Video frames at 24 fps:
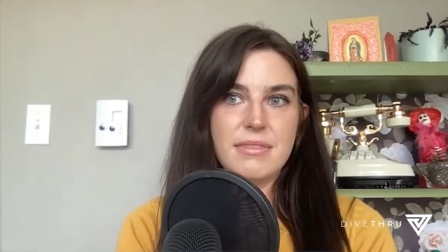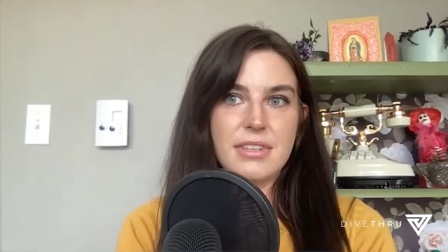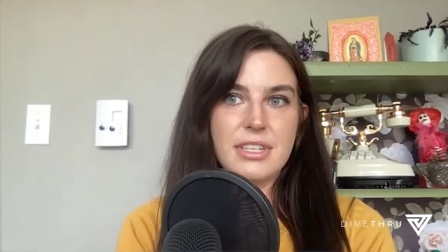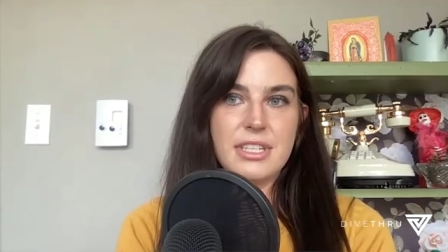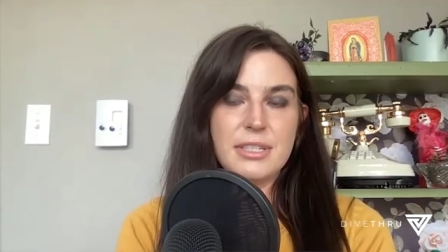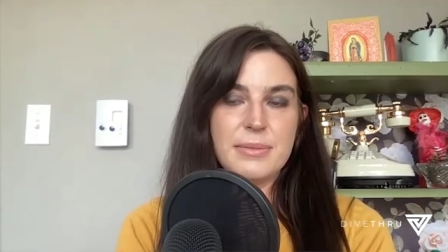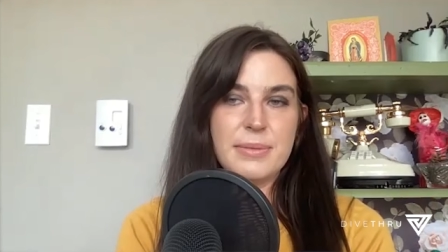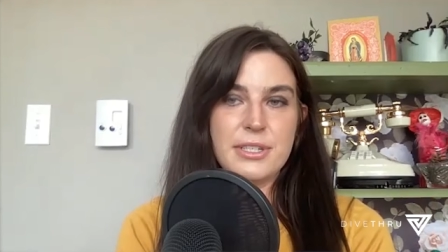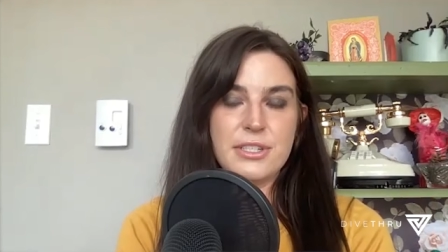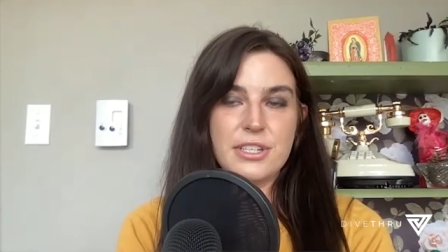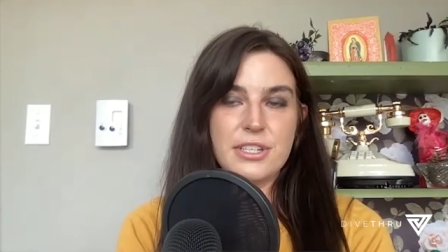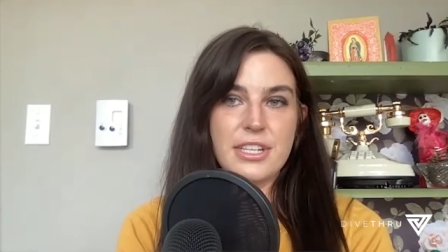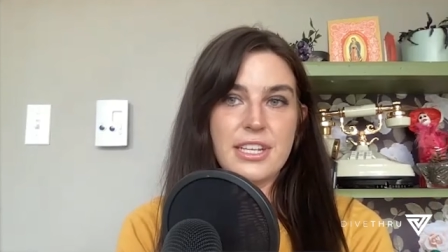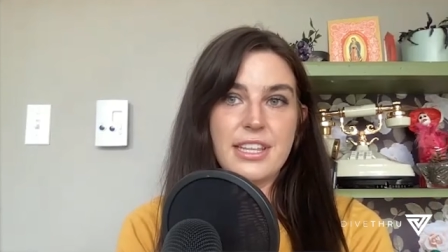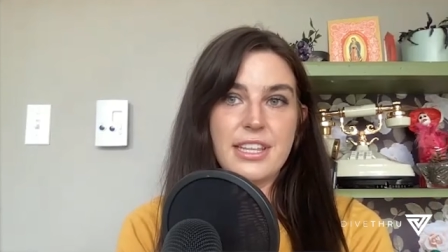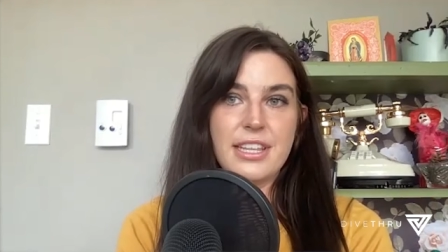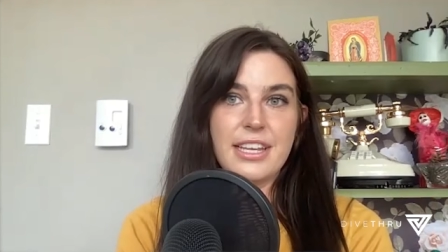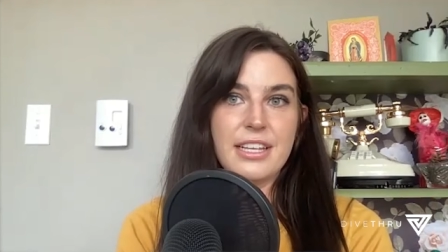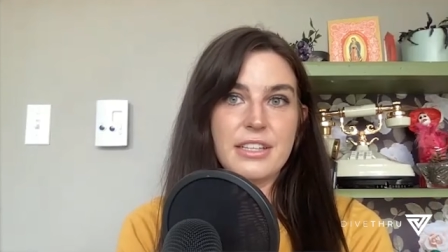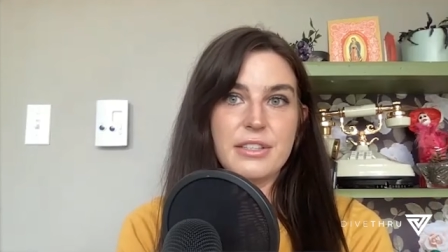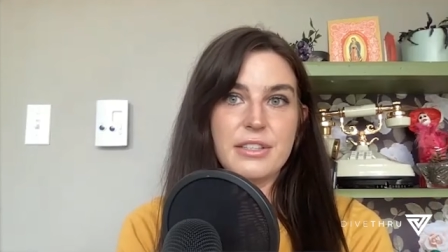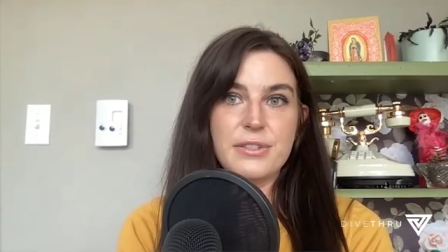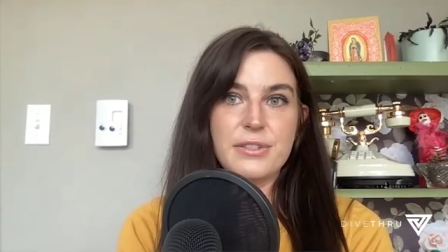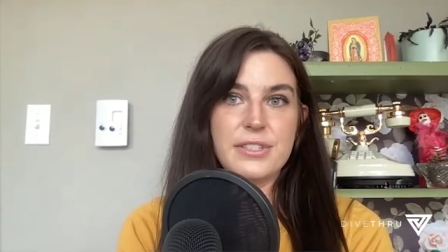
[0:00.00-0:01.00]
Especially
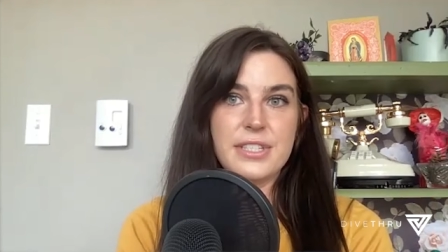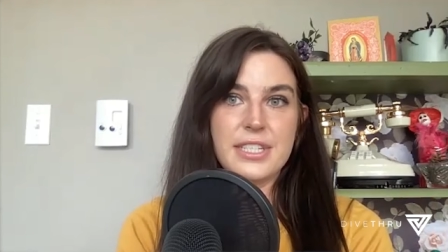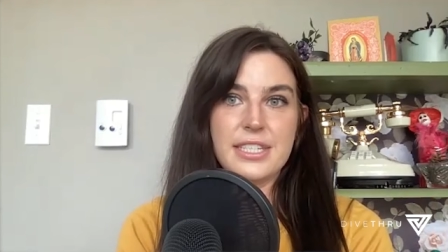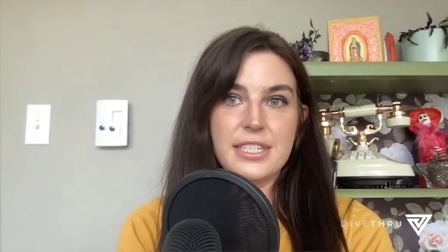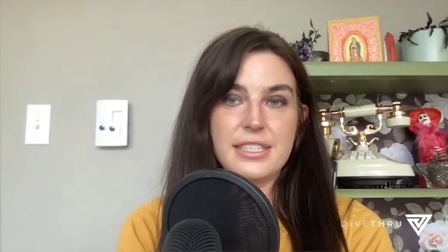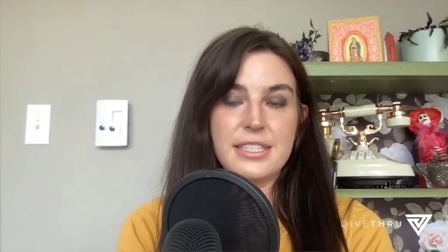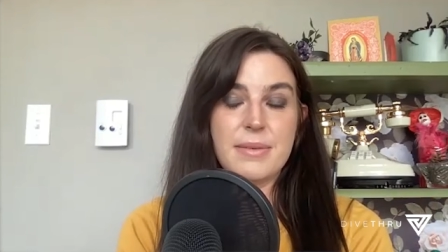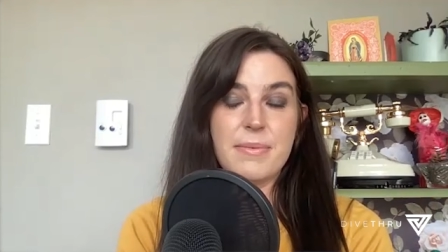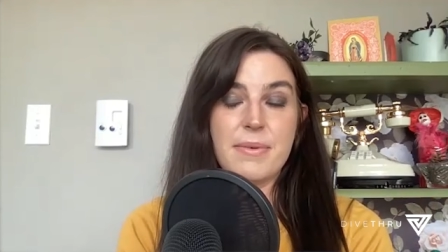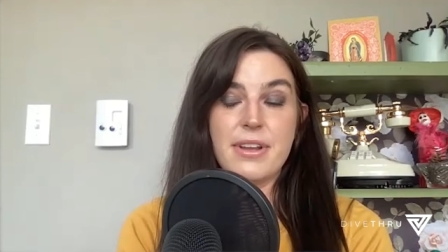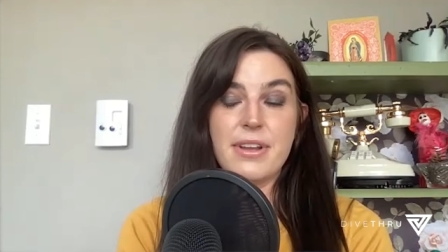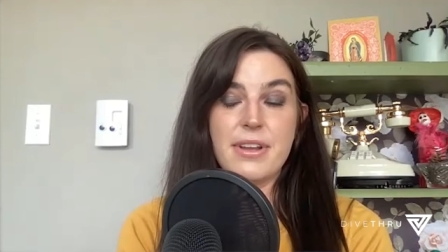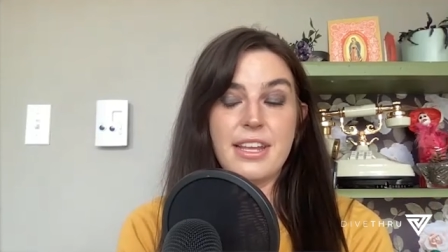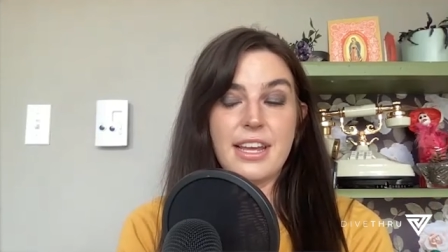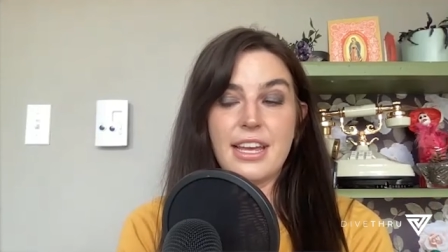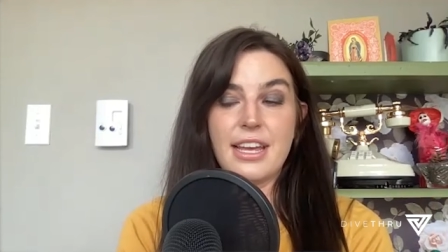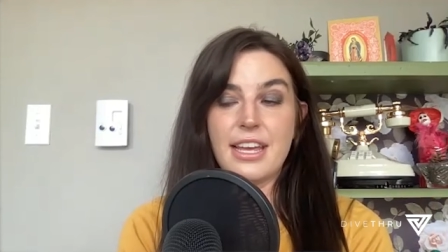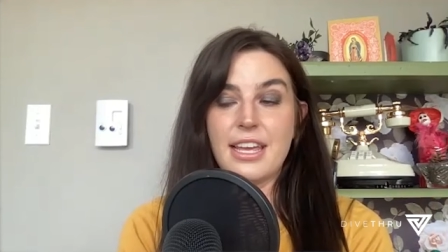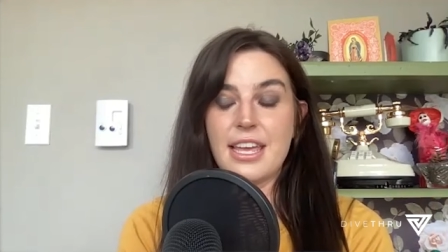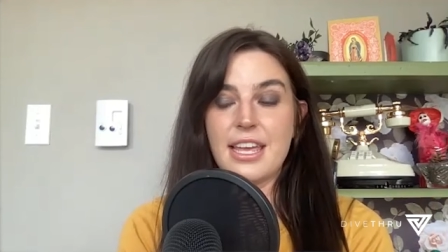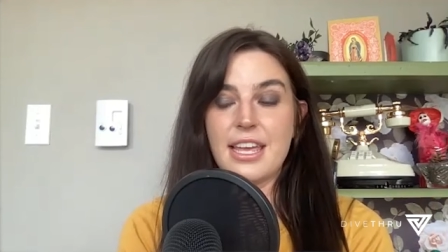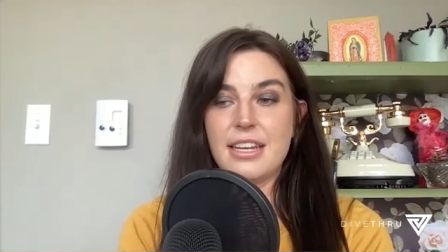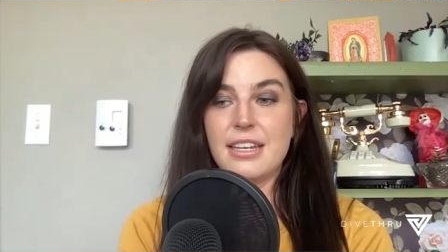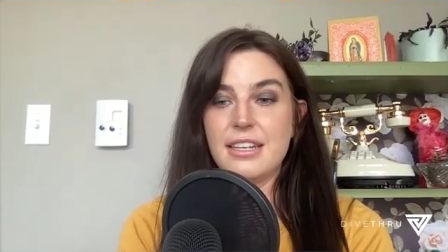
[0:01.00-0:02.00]
like losing someone, like I
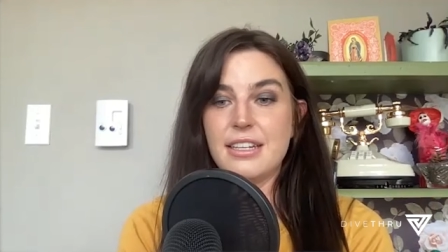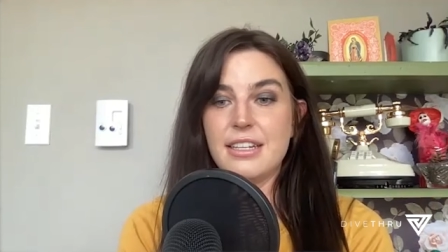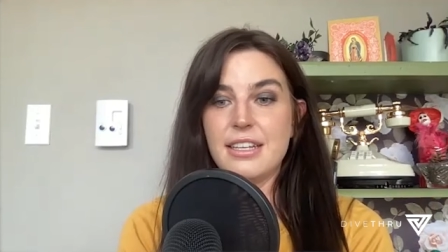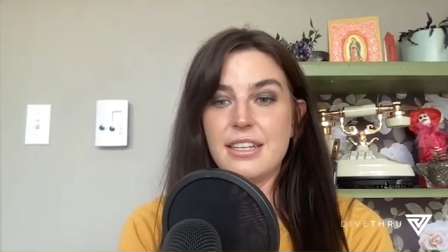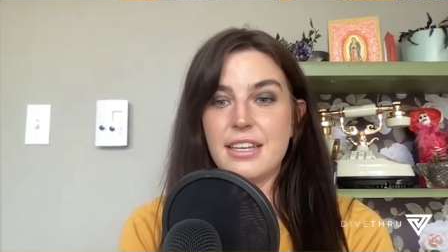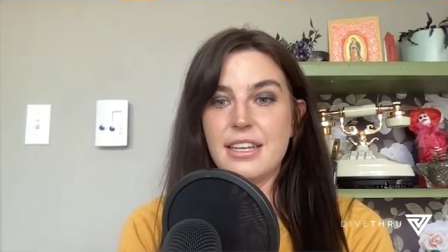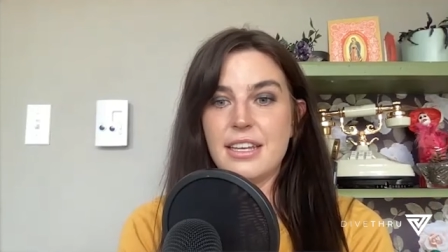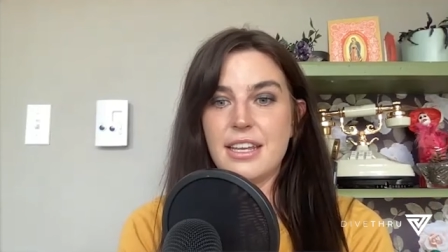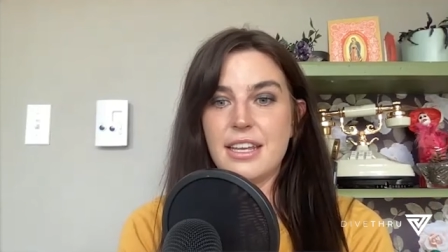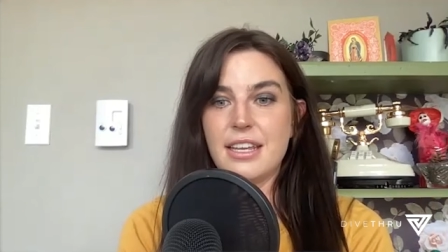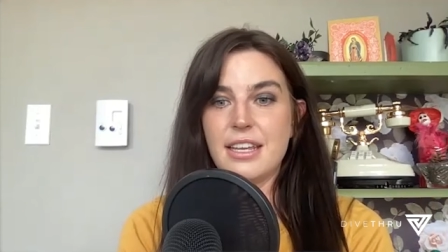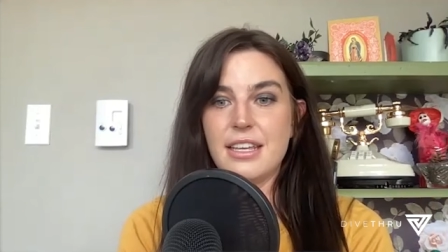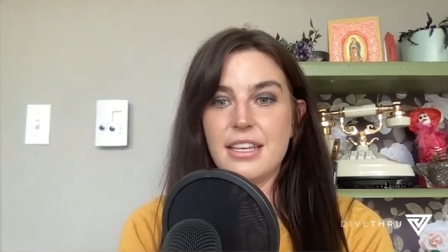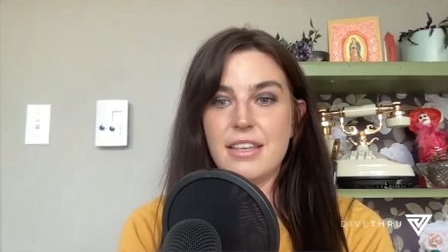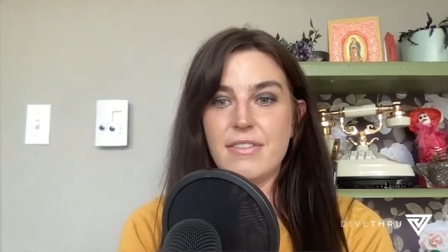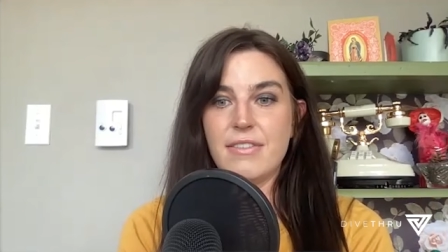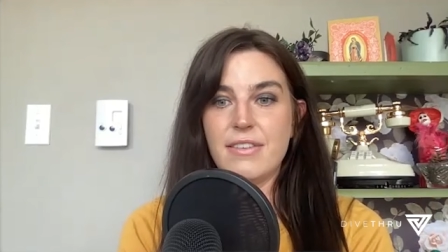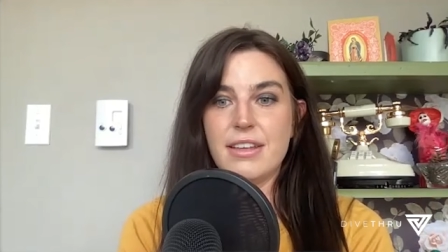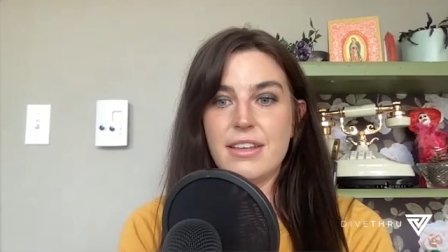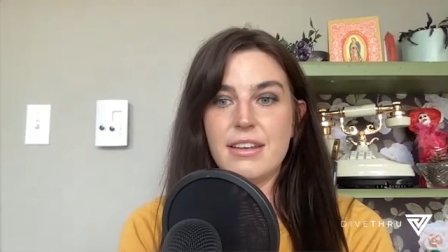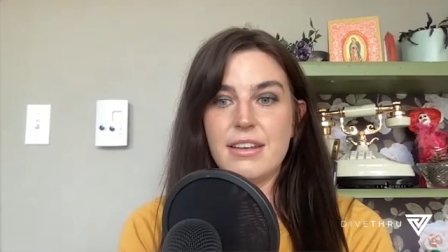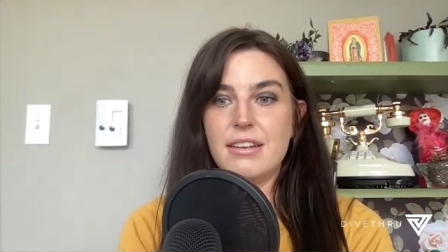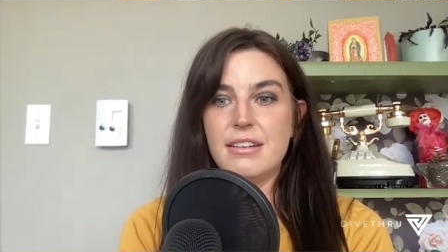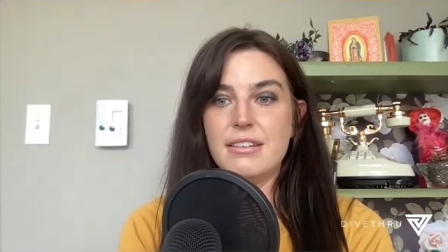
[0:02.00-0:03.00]
can't
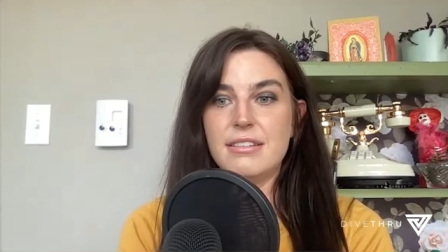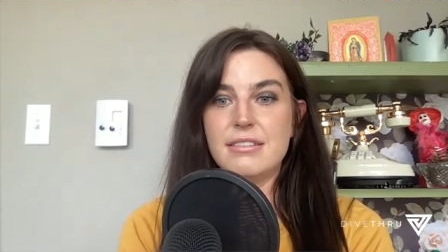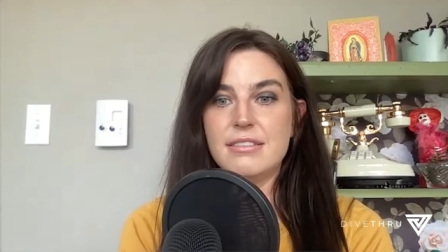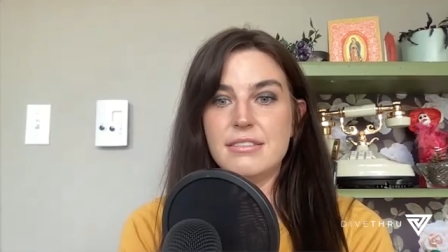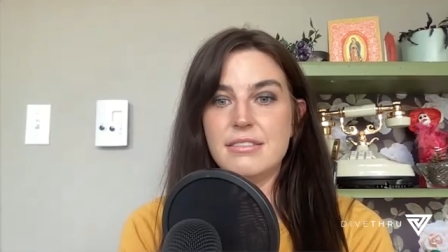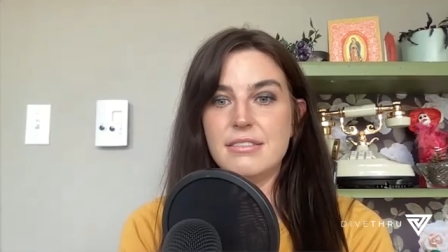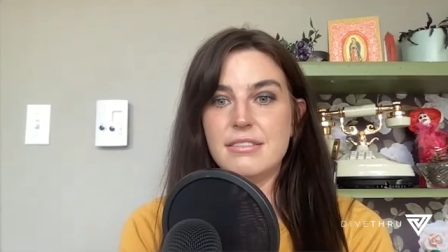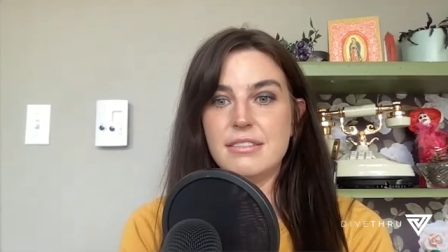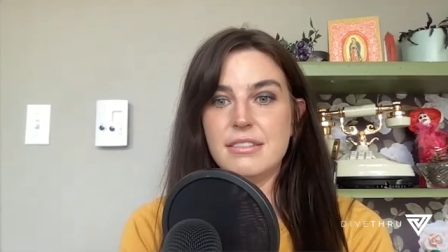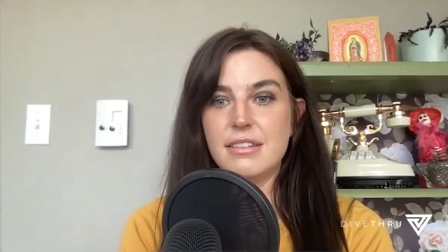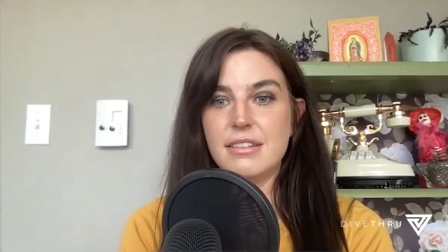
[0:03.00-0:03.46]
even.